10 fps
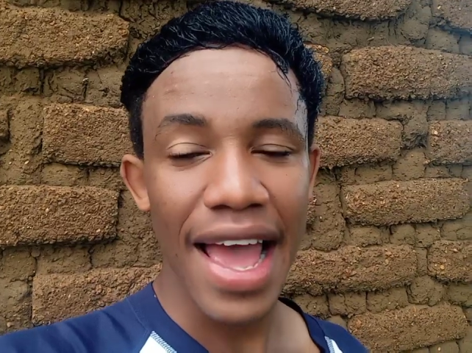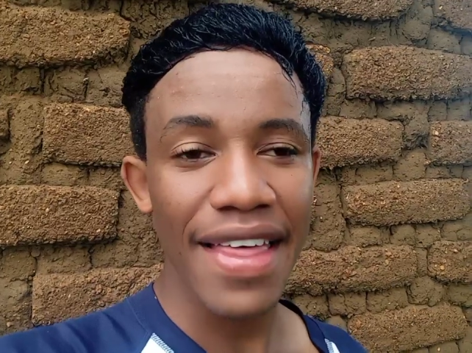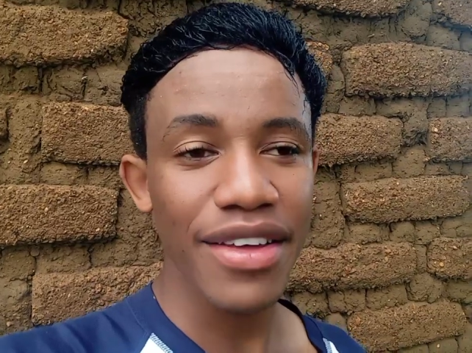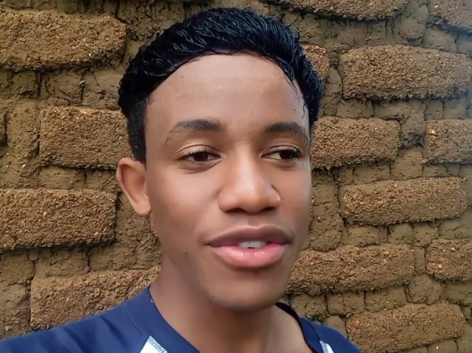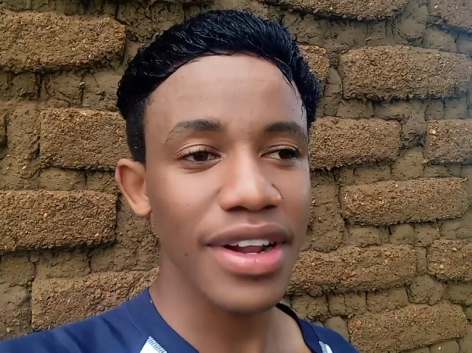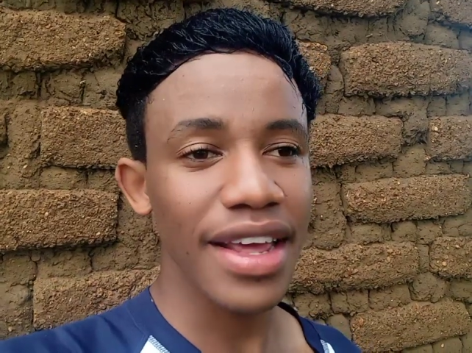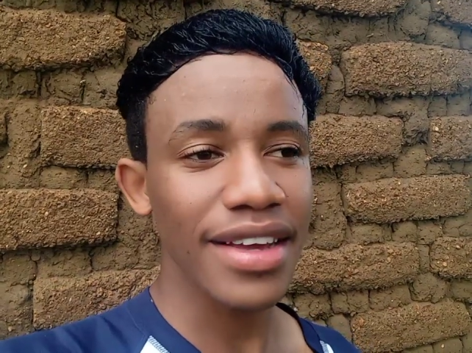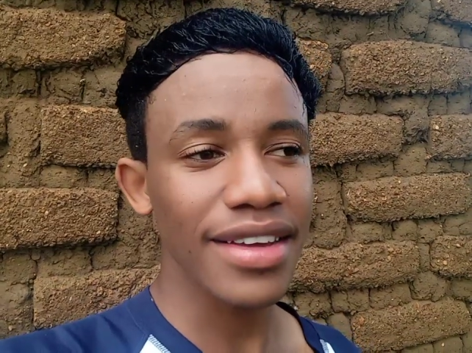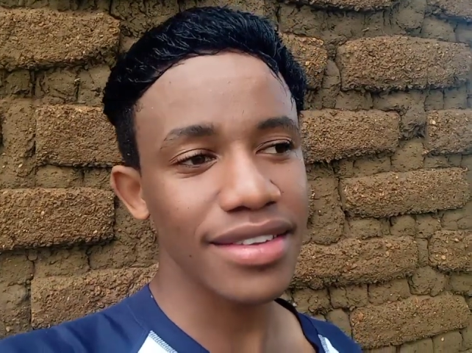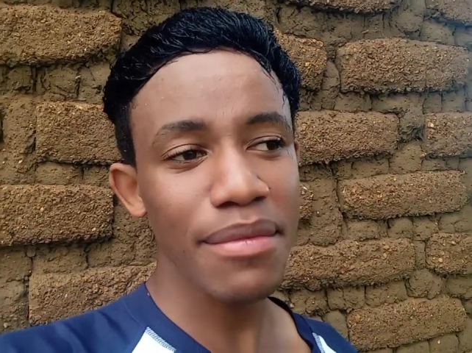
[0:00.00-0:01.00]
And they feel like
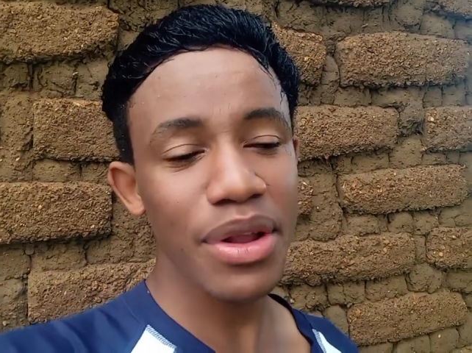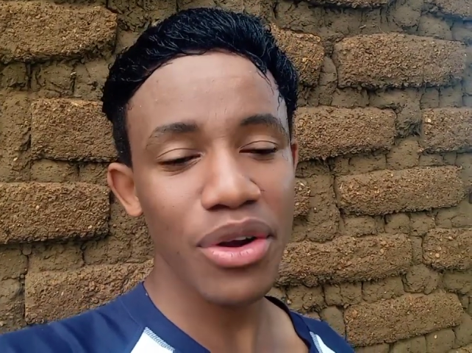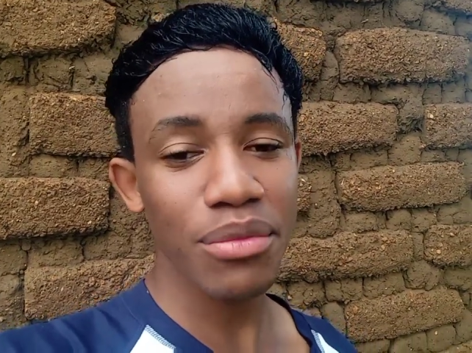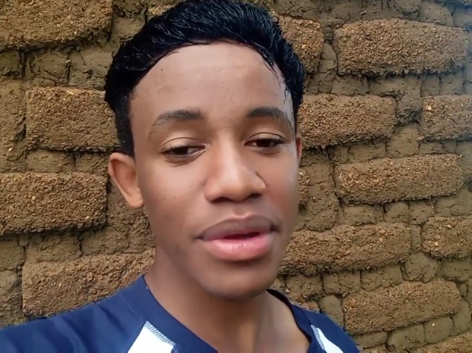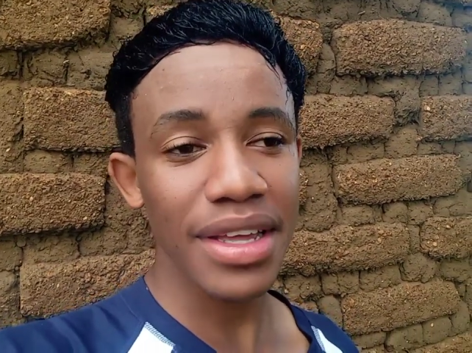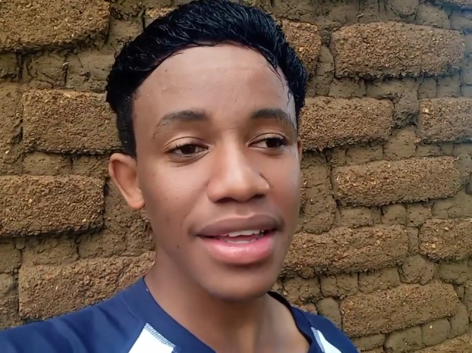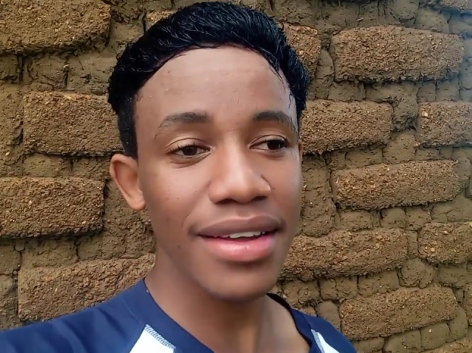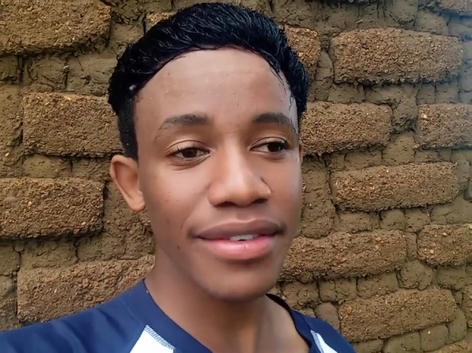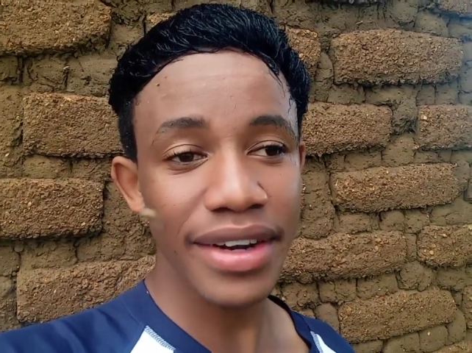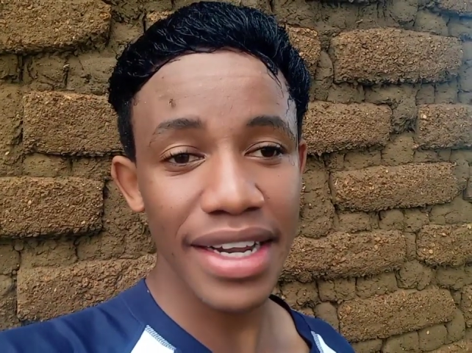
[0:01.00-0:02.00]
they may not be
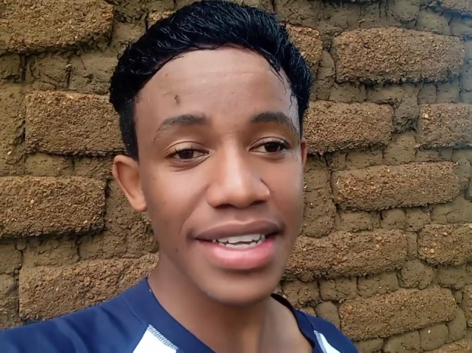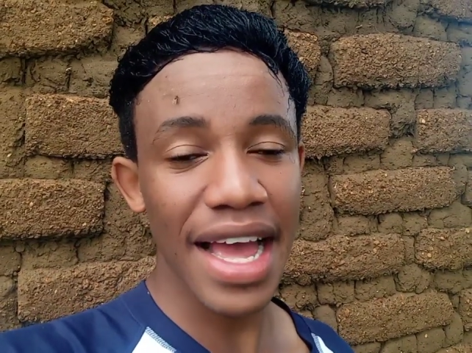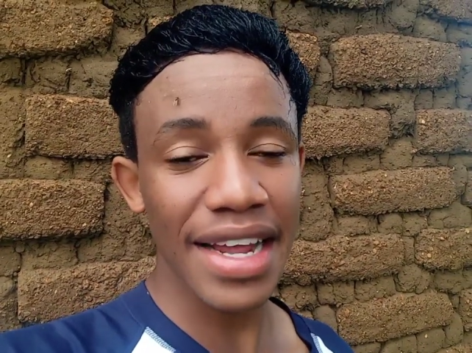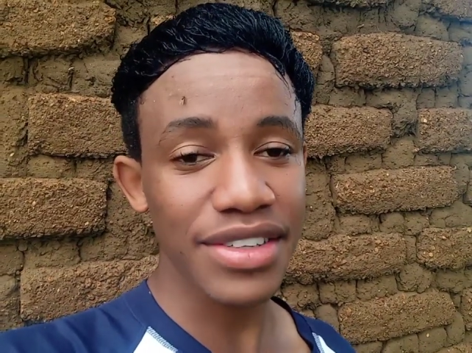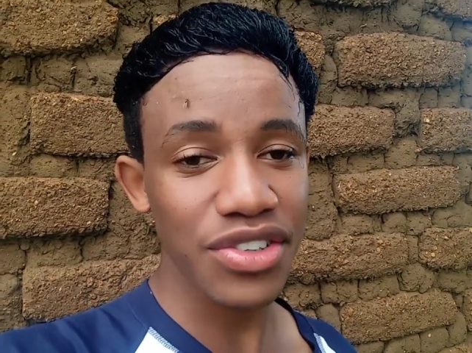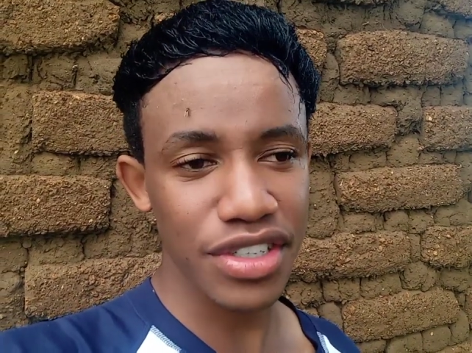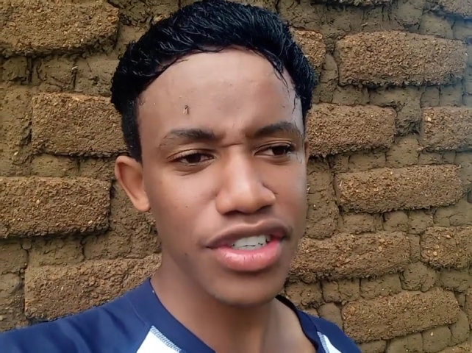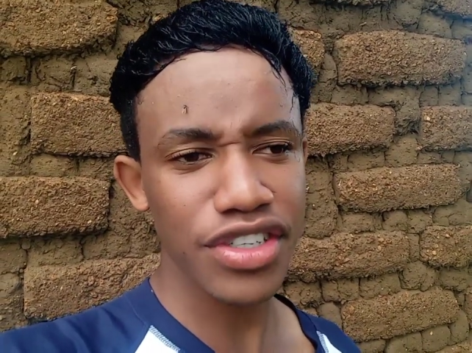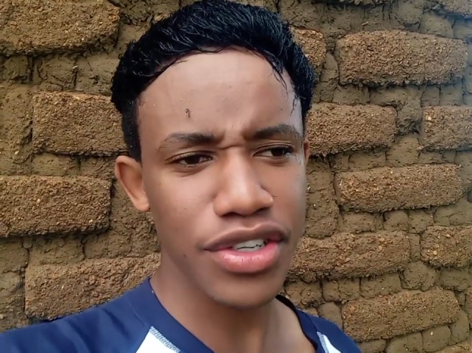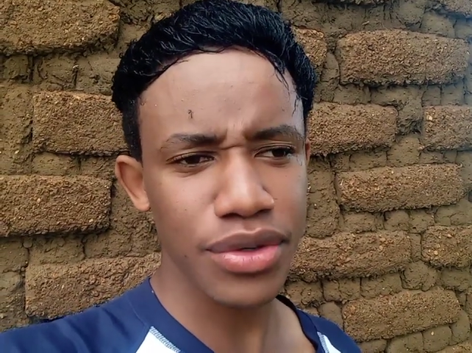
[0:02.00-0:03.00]
really
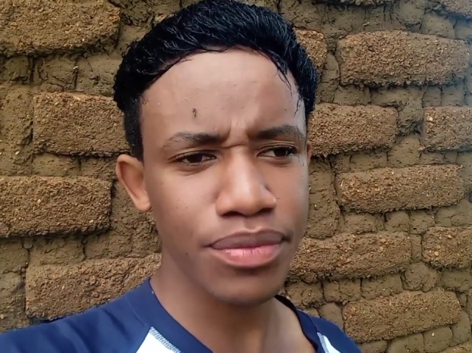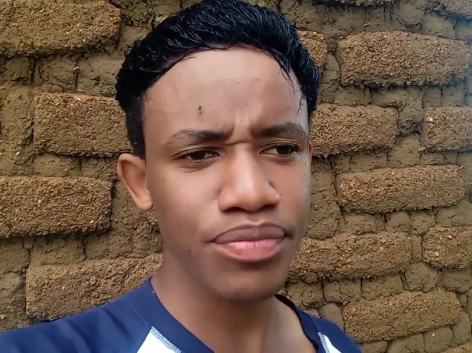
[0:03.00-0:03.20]
understanding you.